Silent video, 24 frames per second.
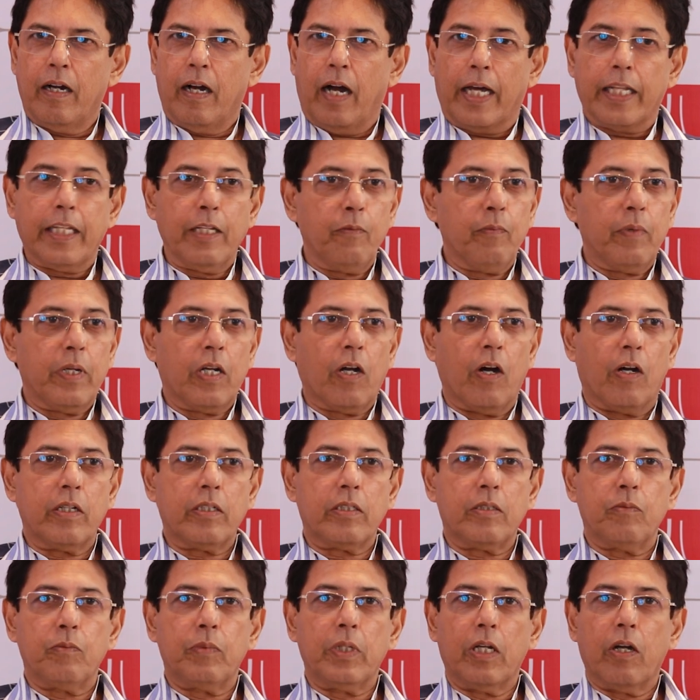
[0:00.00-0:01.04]
I think we got
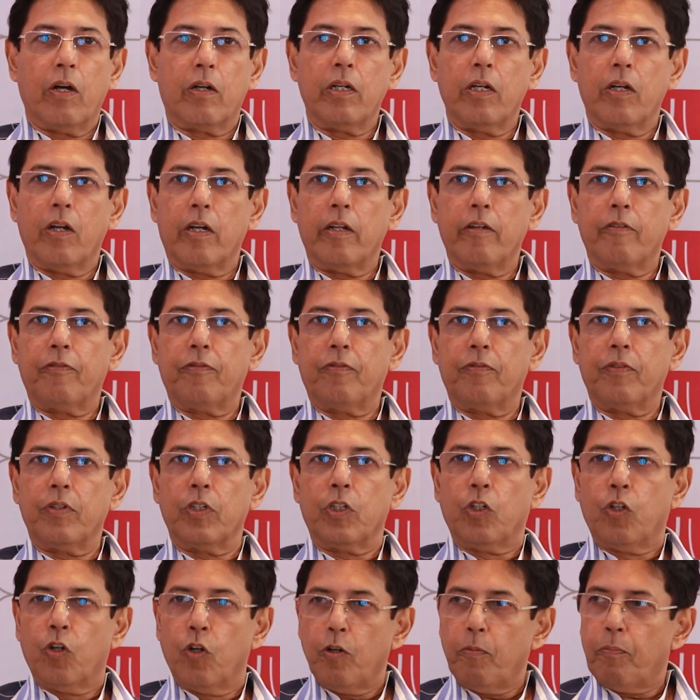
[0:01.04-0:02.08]
we got a lot of
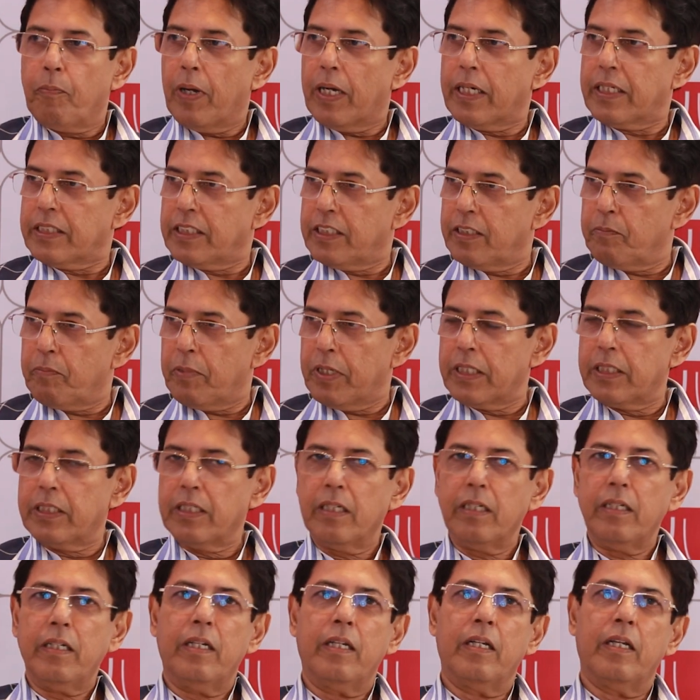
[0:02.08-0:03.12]
good
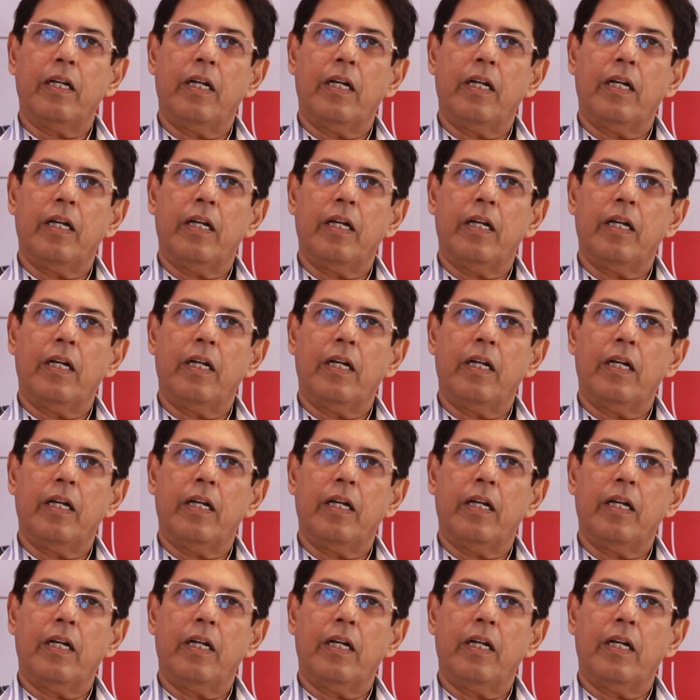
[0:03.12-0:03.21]
participation.